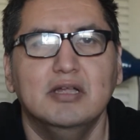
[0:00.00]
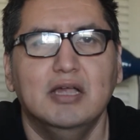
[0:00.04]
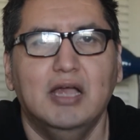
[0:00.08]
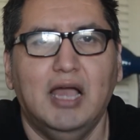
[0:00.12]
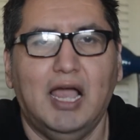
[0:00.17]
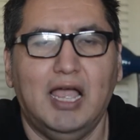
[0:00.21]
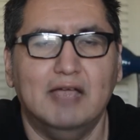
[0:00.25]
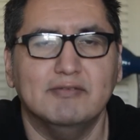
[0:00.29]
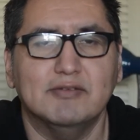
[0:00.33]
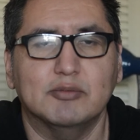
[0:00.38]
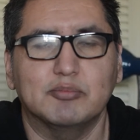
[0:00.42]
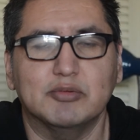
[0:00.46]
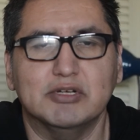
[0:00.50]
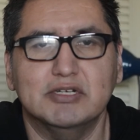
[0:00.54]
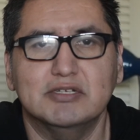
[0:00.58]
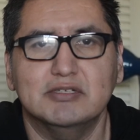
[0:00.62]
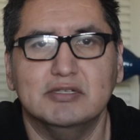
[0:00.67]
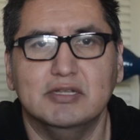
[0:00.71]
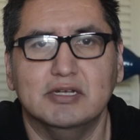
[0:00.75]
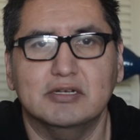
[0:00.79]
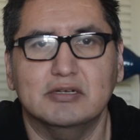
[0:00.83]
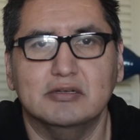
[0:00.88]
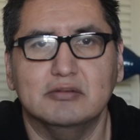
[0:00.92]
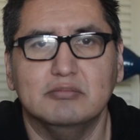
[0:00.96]
I have a
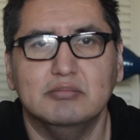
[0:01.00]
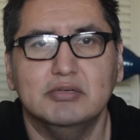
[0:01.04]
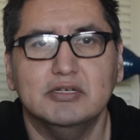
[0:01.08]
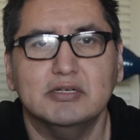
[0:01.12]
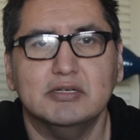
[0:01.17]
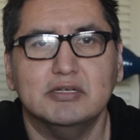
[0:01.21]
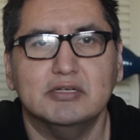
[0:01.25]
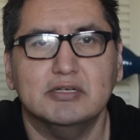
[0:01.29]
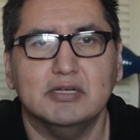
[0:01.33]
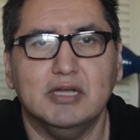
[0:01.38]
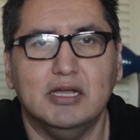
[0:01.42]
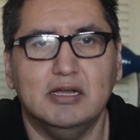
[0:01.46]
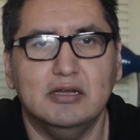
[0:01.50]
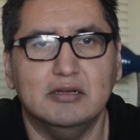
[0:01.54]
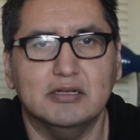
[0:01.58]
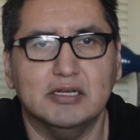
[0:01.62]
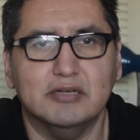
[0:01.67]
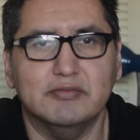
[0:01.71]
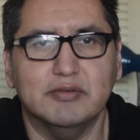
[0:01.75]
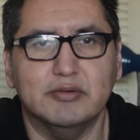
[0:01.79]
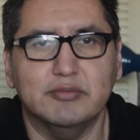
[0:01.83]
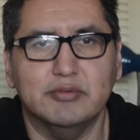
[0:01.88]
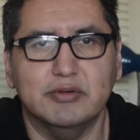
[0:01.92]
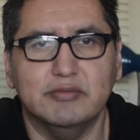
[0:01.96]
pre-selected book. I'll
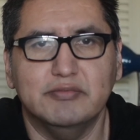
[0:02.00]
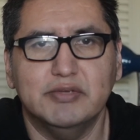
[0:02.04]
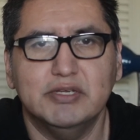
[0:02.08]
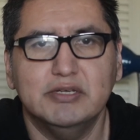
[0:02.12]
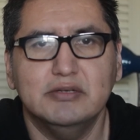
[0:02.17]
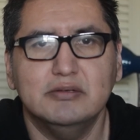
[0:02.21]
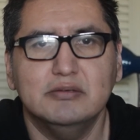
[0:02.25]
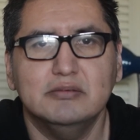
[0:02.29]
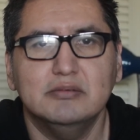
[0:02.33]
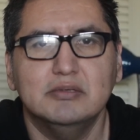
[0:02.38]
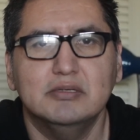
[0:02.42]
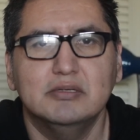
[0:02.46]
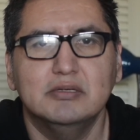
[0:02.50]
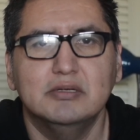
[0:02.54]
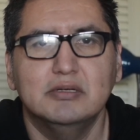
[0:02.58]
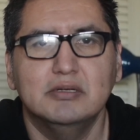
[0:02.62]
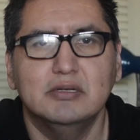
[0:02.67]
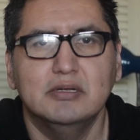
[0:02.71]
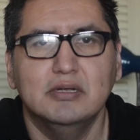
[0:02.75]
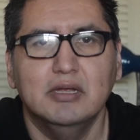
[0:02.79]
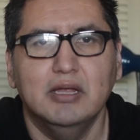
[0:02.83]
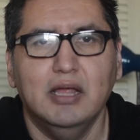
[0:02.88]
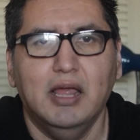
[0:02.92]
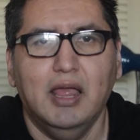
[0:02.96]
give a review,
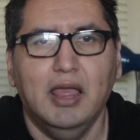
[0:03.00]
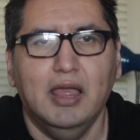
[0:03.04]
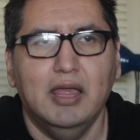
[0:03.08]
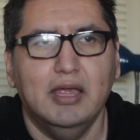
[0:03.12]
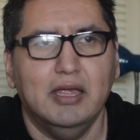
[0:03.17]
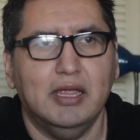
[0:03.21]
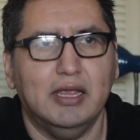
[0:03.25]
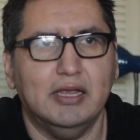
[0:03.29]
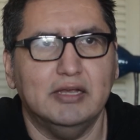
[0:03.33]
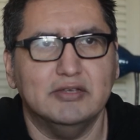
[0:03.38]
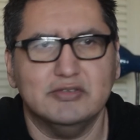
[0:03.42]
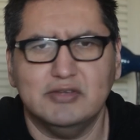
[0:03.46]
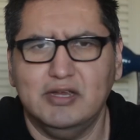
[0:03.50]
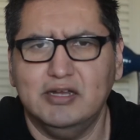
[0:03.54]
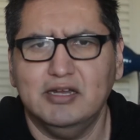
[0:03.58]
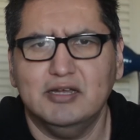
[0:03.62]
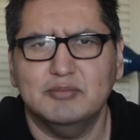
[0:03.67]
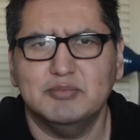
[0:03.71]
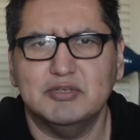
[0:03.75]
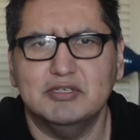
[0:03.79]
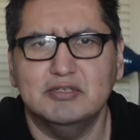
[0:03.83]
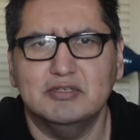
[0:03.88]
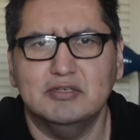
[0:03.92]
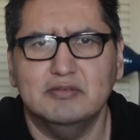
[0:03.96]
a
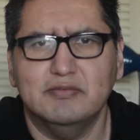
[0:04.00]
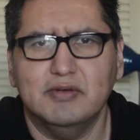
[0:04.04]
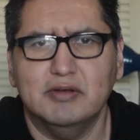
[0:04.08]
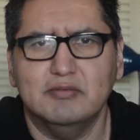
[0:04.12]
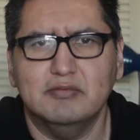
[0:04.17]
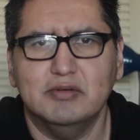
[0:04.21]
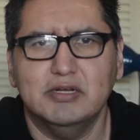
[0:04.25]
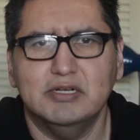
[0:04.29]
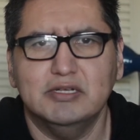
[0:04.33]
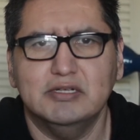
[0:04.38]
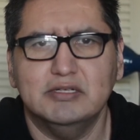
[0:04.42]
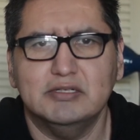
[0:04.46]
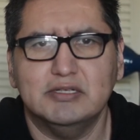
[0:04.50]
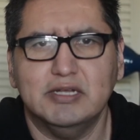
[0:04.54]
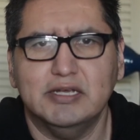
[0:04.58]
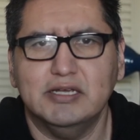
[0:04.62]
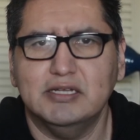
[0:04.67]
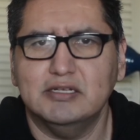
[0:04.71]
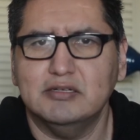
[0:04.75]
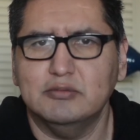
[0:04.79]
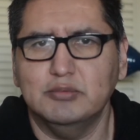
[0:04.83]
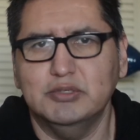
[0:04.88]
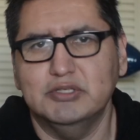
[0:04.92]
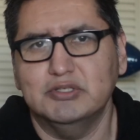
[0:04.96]
synopsis if I've read it,
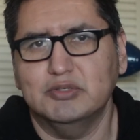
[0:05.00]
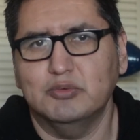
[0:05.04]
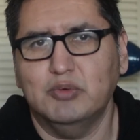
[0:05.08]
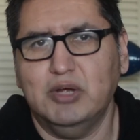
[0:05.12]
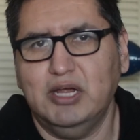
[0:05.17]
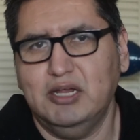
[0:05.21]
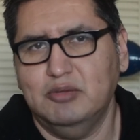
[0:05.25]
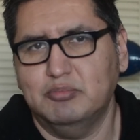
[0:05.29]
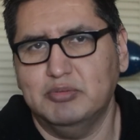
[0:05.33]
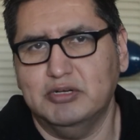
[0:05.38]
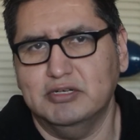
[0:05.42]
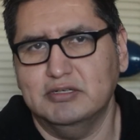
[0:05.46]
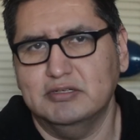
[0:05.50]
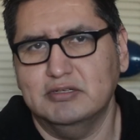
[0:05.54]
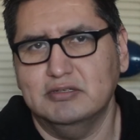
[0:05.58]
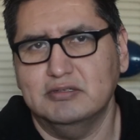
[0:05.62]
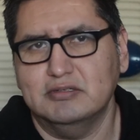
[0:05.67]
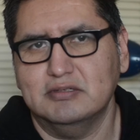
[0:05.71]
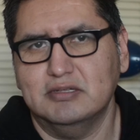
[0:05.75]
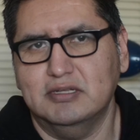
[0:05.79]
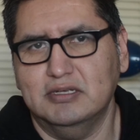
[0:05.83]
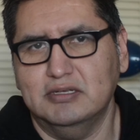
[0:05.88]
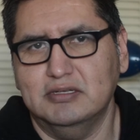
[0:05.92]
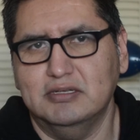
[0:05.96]
and a reason why I
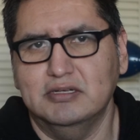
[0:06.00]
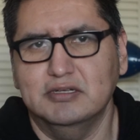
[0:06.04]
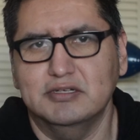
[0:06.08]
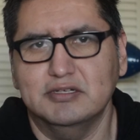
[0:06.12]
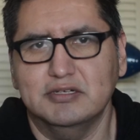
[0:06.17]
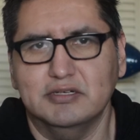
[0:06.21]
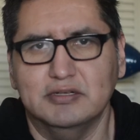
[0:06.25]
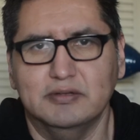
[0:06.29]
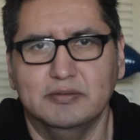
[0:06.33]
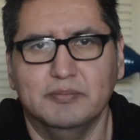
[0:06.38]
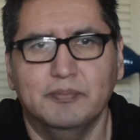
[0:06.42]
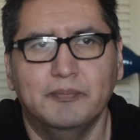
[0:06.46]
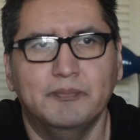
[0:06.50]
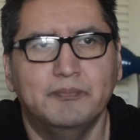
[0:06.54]
purchased the edition.